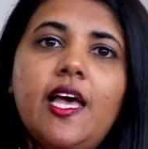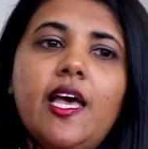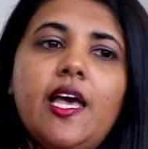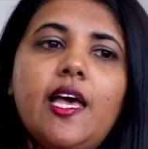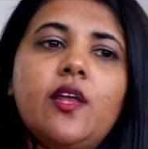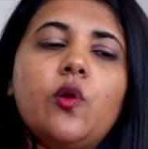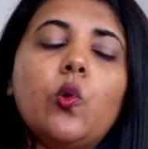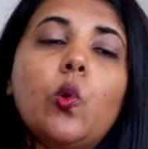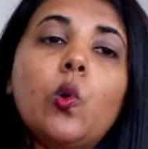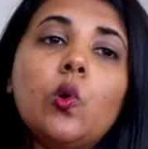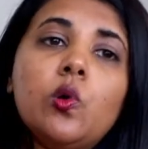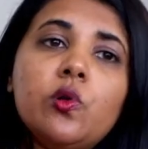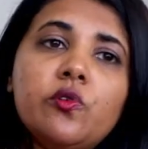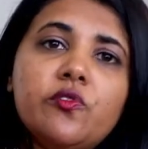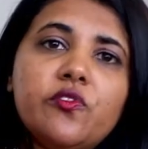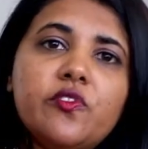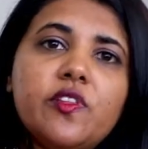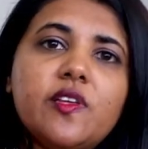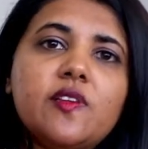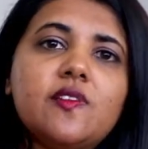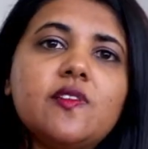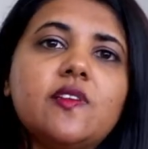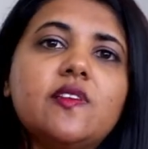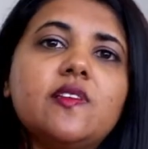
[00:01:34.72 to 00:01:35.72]
And all of
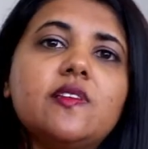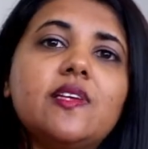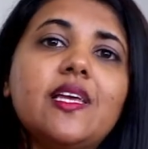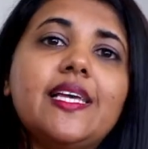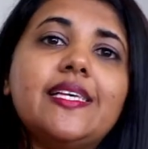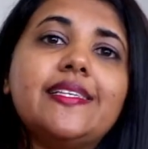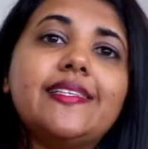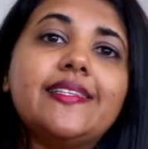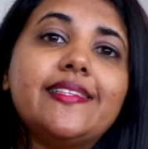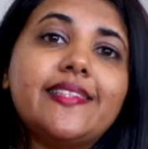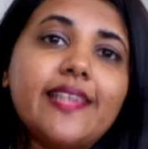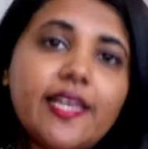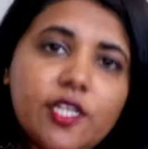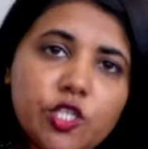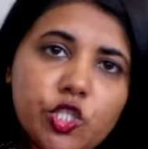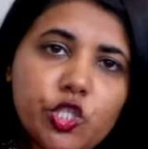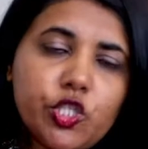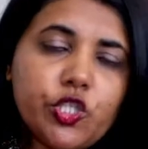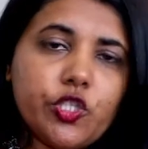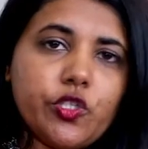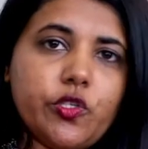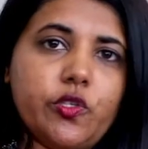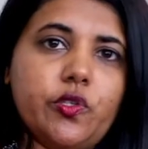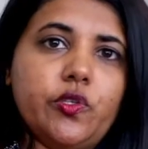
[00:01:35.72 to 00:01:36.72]
this is
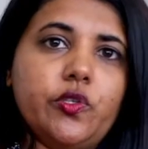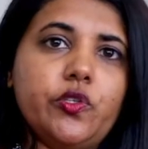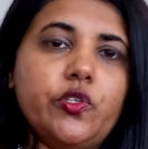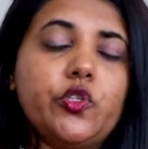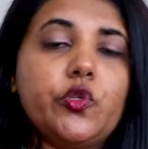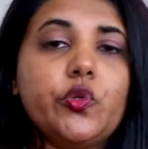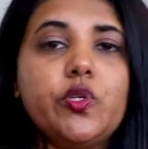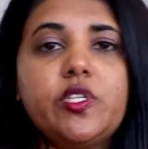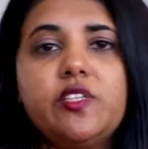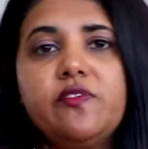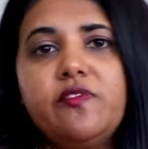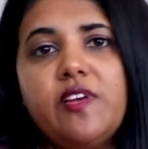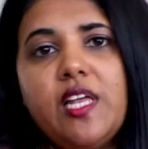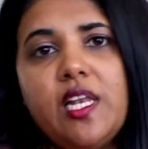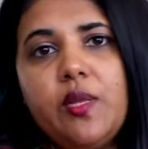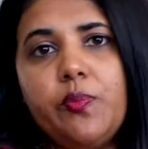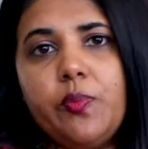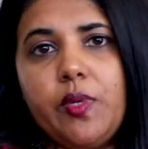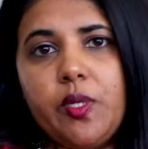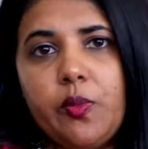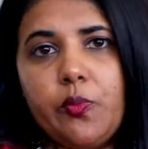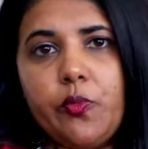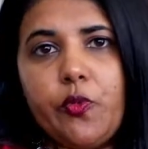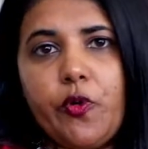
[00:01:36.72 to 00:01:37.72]
essential to a
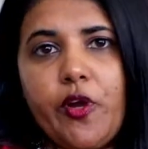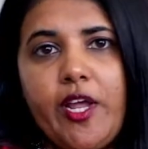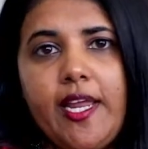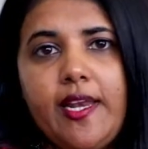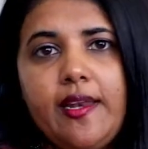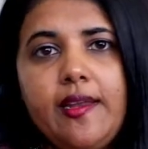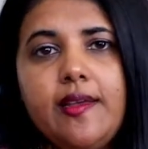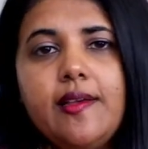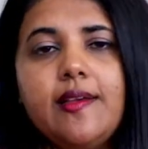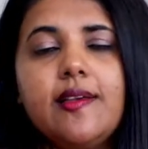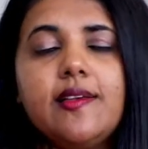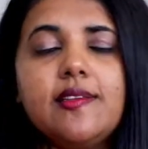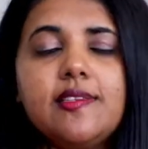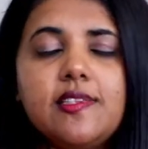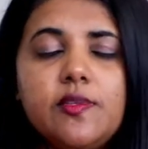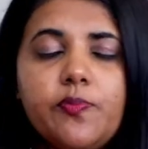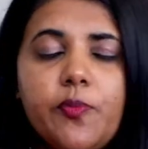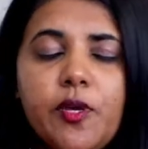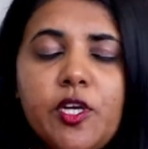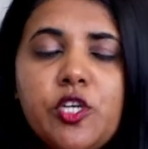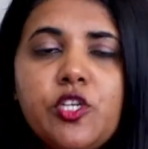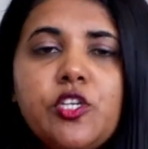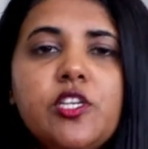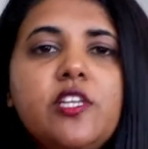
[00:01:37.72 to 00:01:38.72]
developing brain,
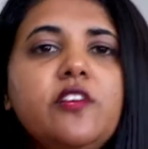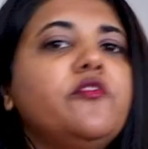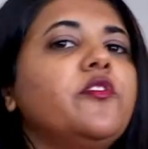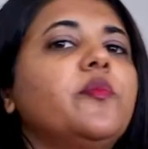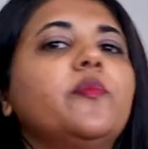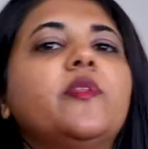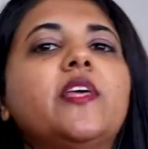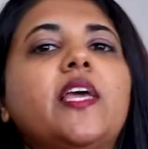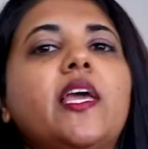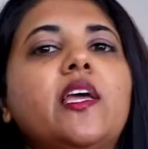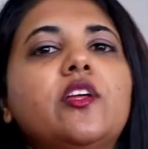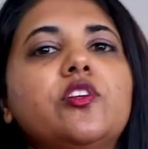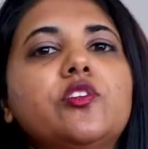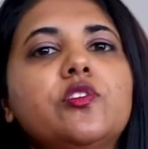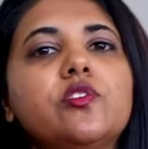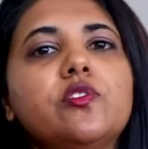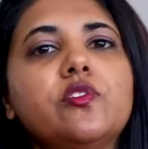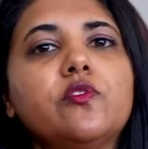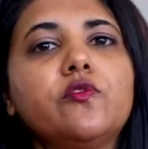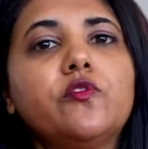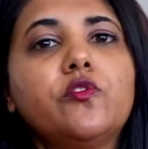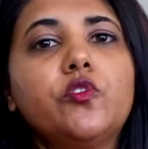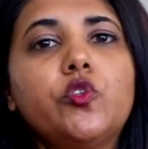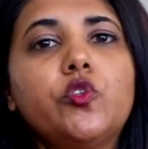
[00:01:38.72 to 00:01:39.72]
especially from the ages of